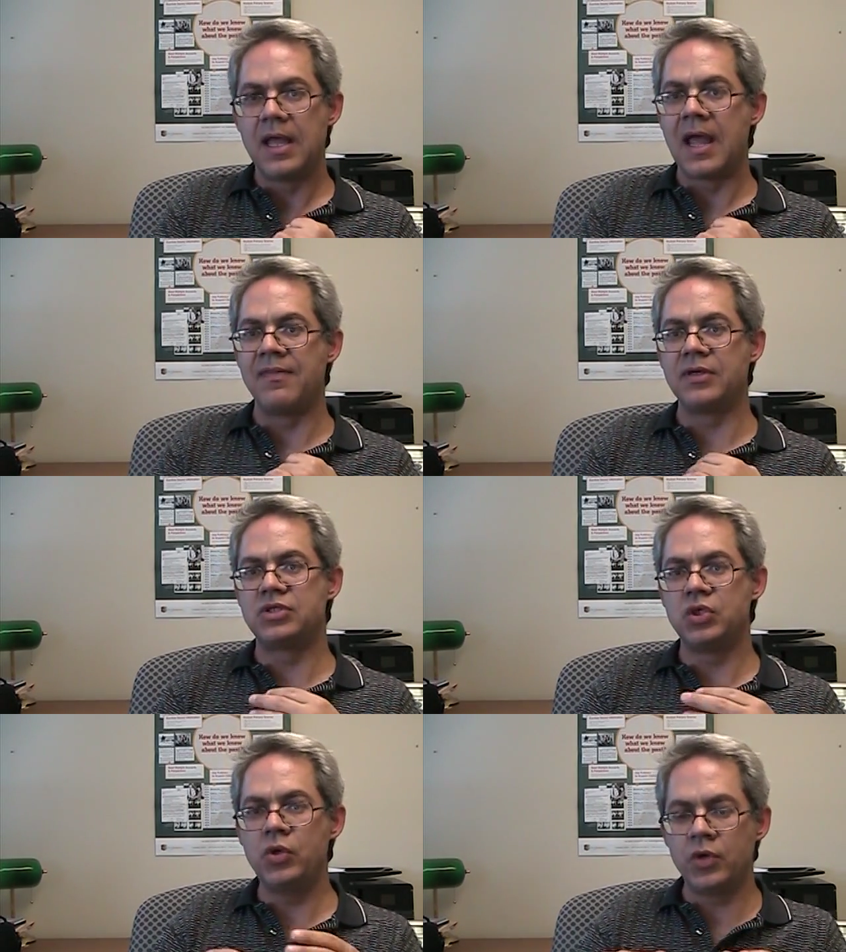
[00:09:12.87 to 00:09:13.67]
And the
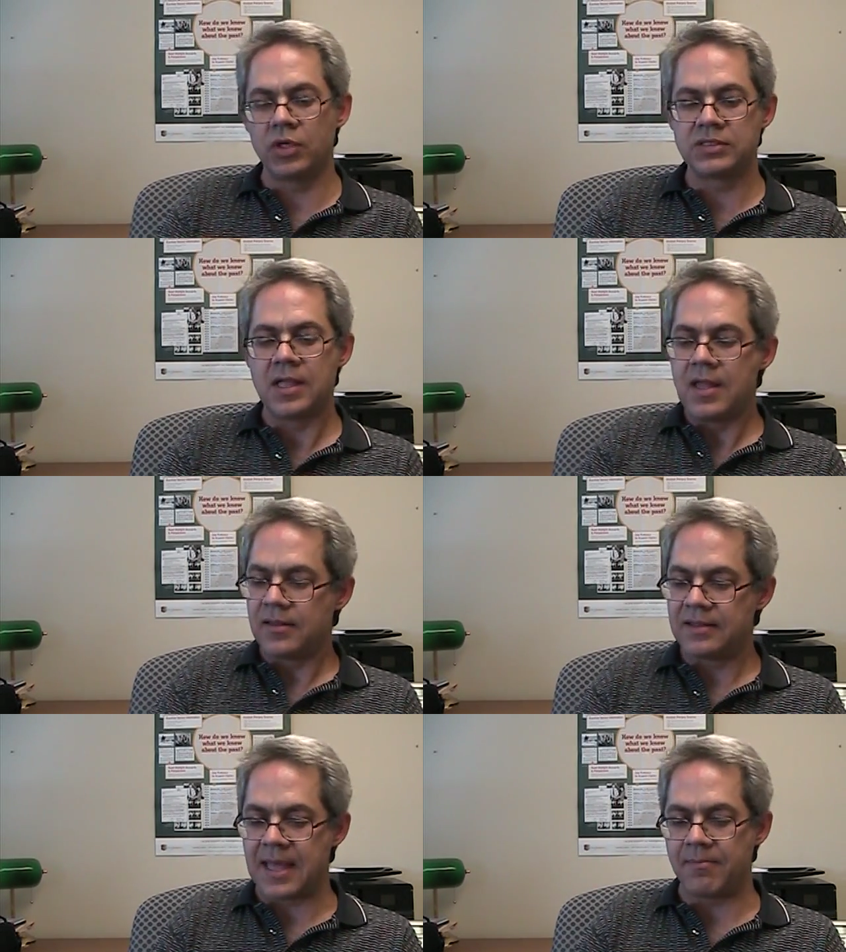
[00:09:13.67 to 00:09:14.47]
tutors
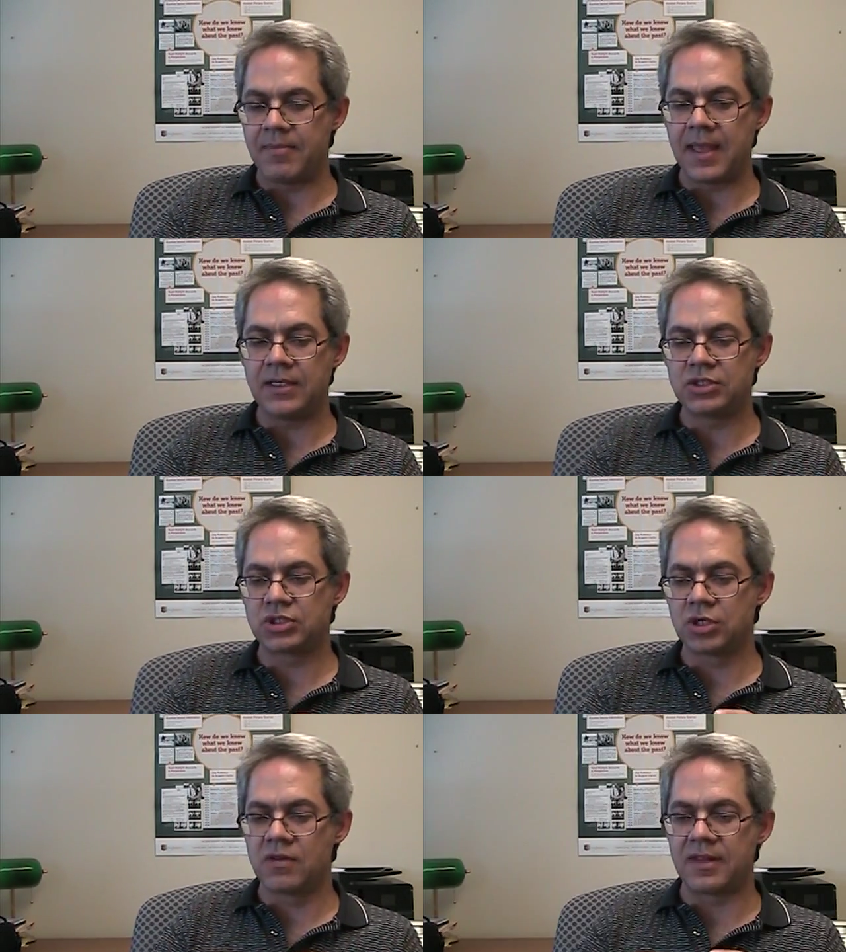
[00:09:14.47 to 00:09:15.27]
that made
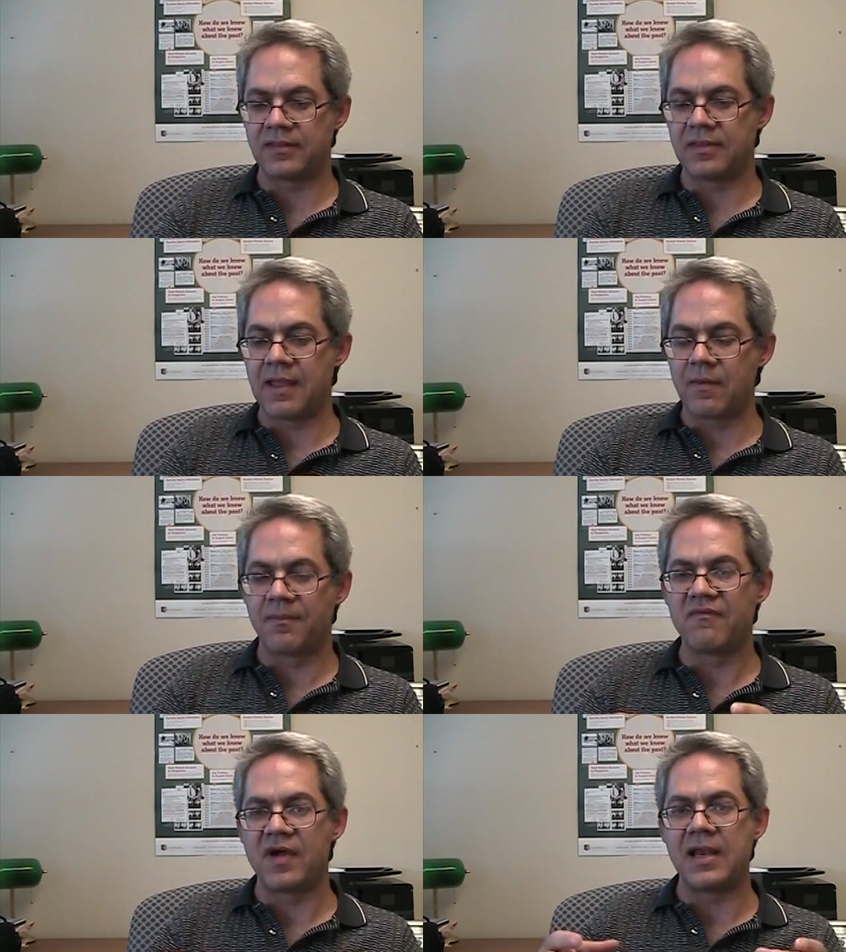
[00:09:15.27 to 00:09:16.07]
sure that they were
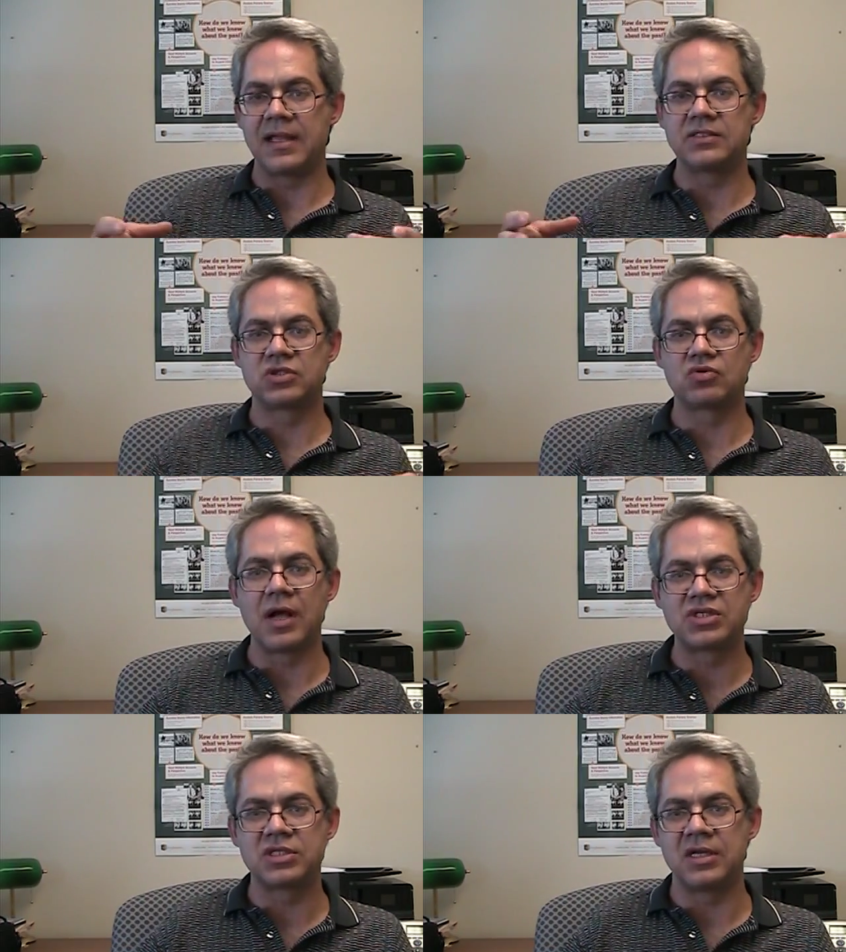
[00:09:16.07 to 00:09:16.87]
providing
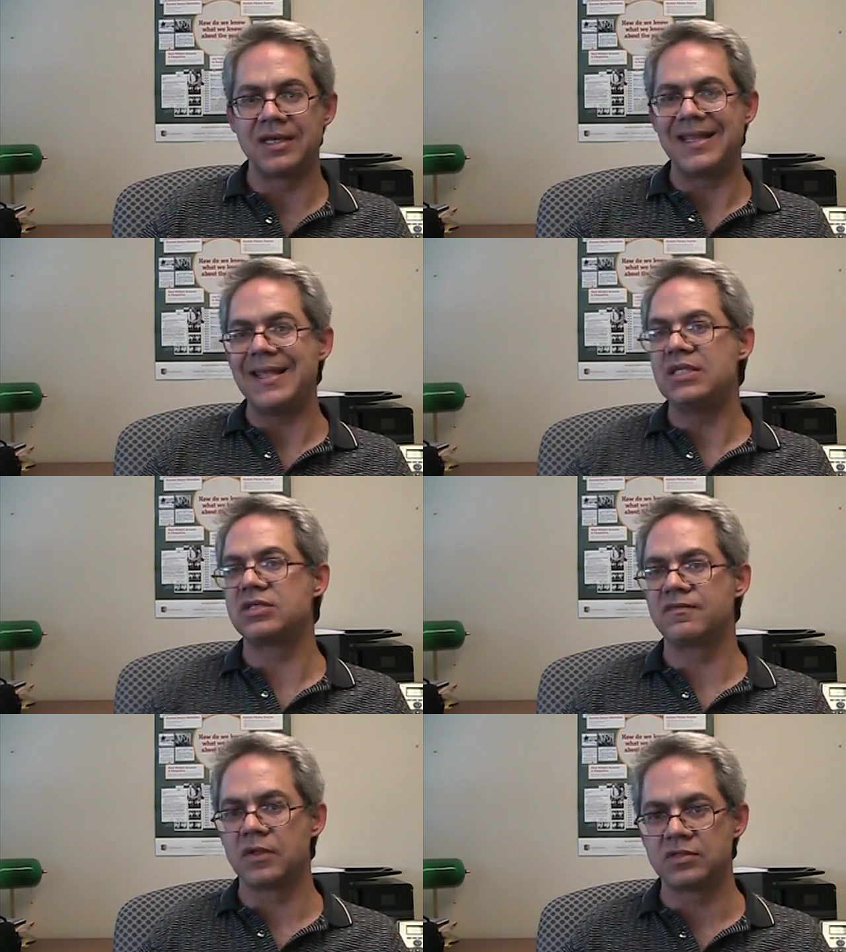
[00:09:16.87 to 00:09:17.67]
instruction in each
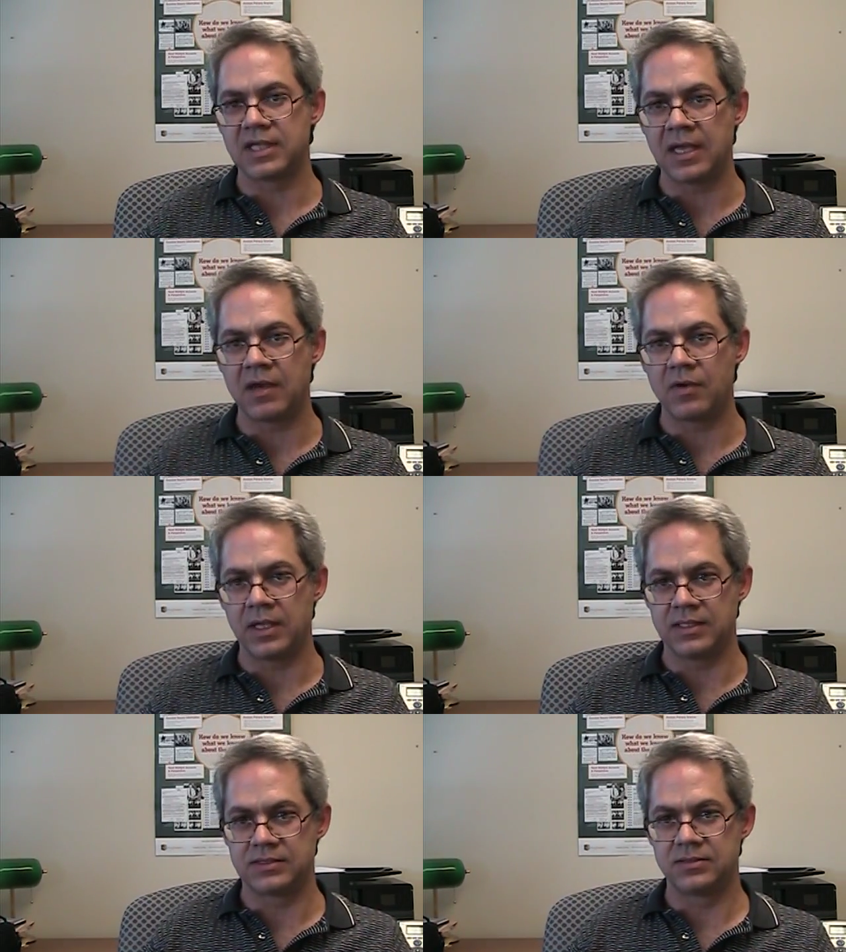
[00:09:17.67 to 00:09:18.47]
of those
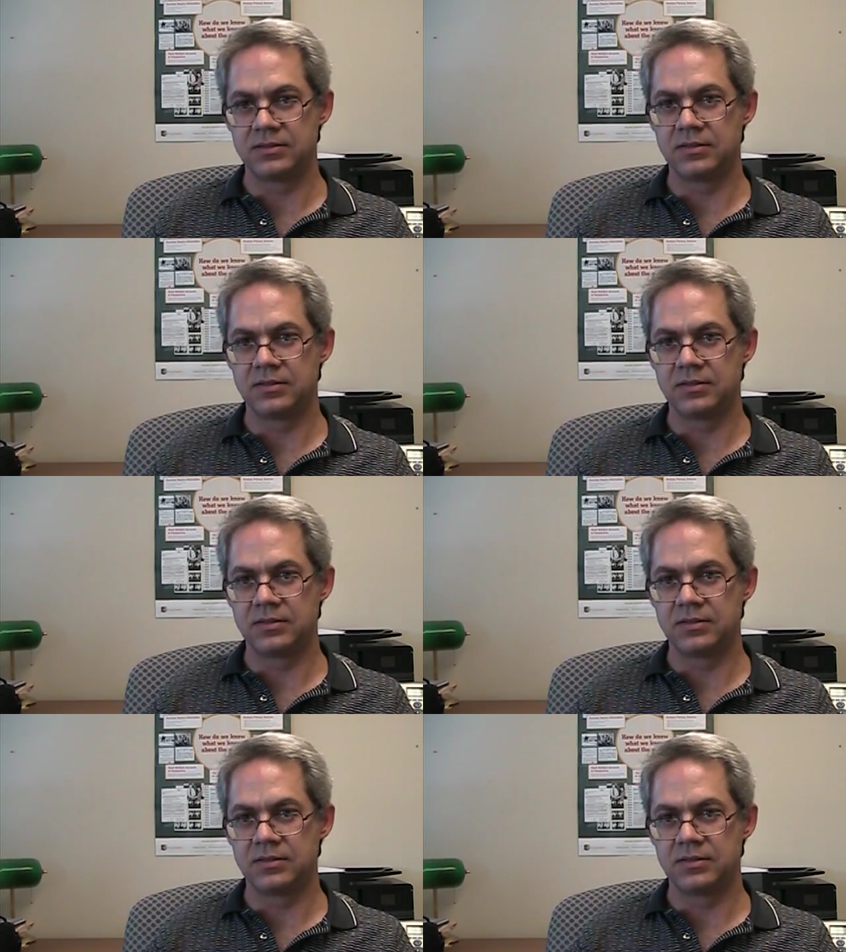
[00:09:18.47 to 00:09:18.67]
areas